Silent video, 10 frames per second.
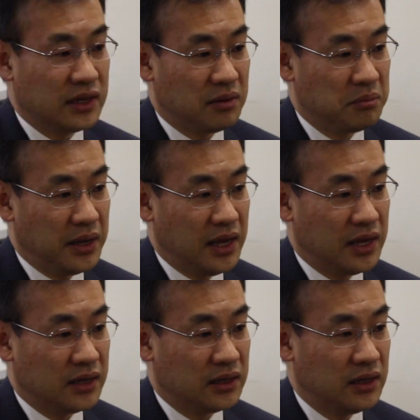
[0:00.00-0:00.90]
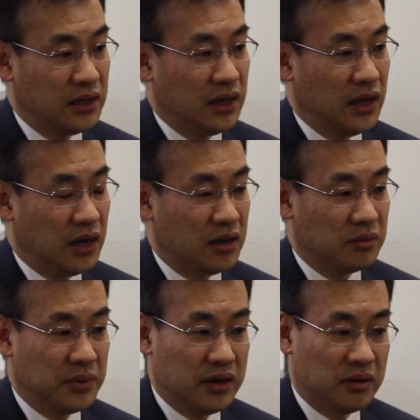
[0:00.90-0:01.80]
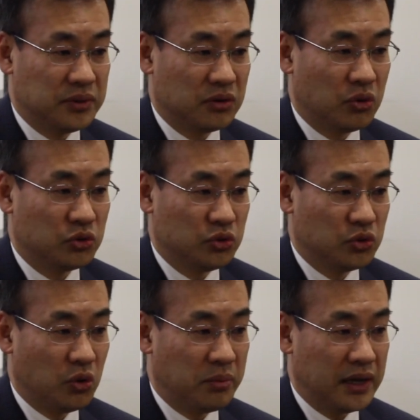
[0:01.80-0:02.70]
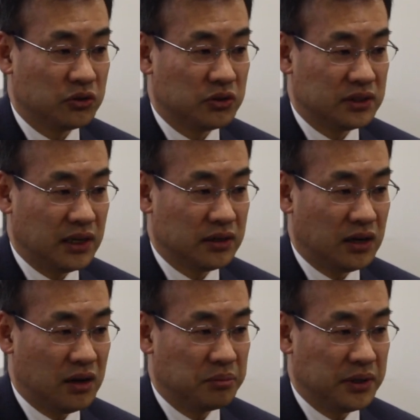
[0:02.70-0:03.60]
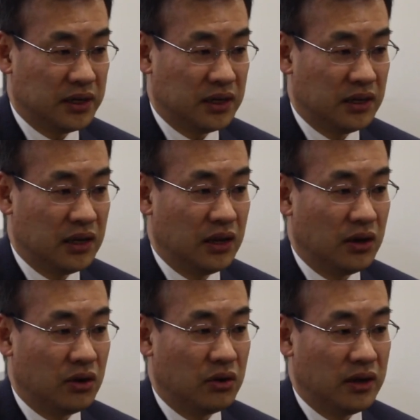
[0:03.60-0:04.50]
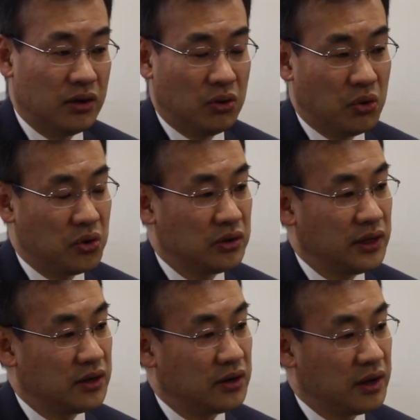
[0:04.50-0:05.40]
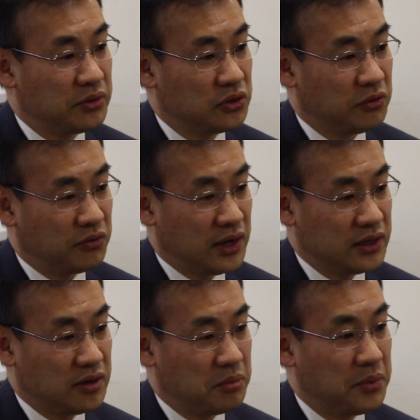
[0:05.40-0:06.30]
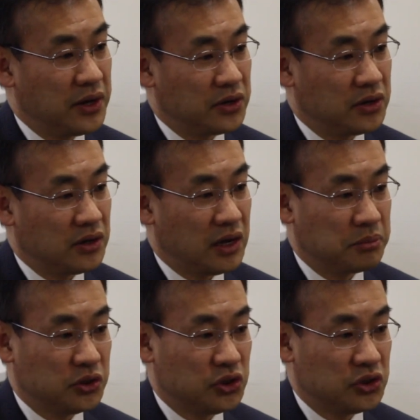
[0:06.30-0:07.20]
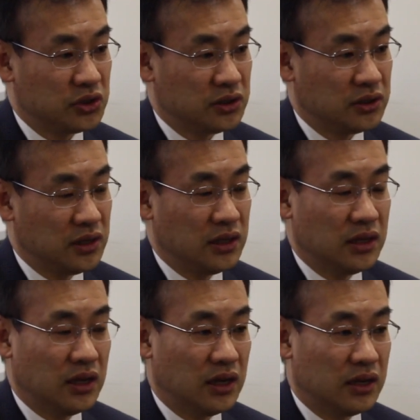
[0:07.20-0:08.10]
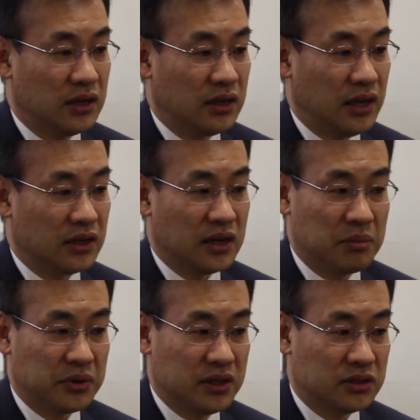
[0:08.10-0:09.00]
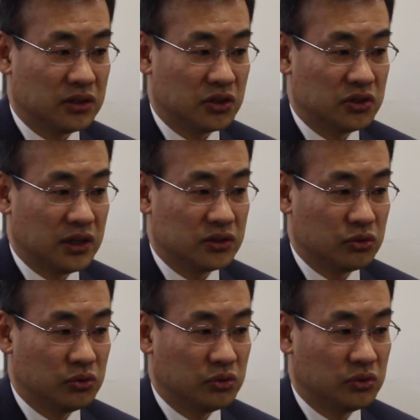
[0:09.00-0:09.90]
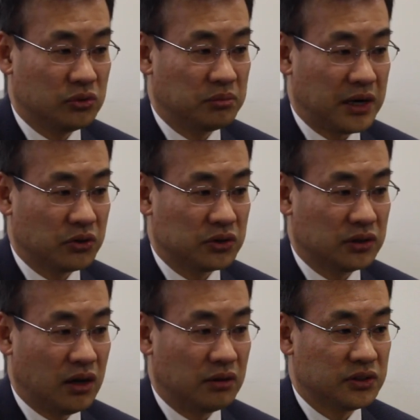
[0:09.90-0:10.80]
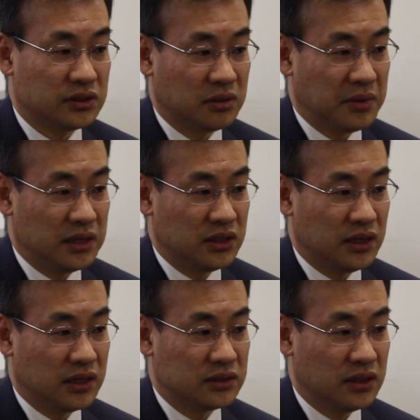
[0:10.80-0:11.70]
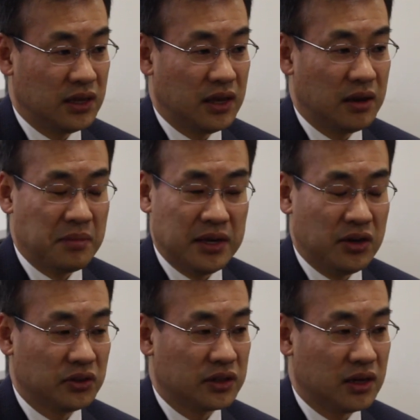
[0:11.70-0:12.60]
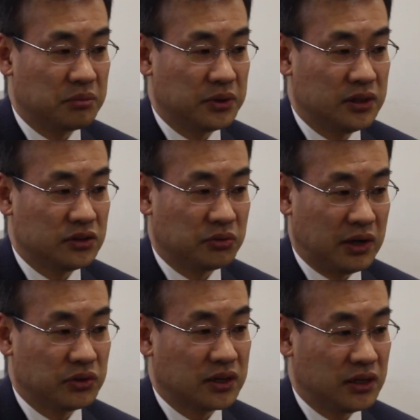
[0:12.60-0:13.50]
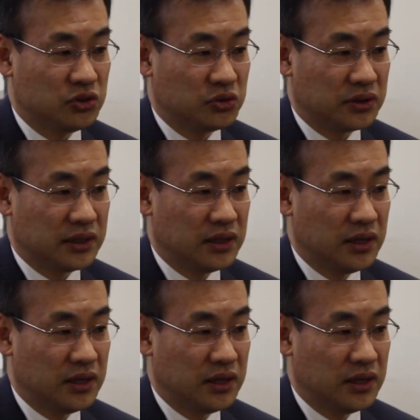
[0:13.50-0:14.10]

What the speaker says: come back, many of them go back to the same company, or they are able to find a better position at companies such as Google, Microsoft, Symantec, many other companies around the country.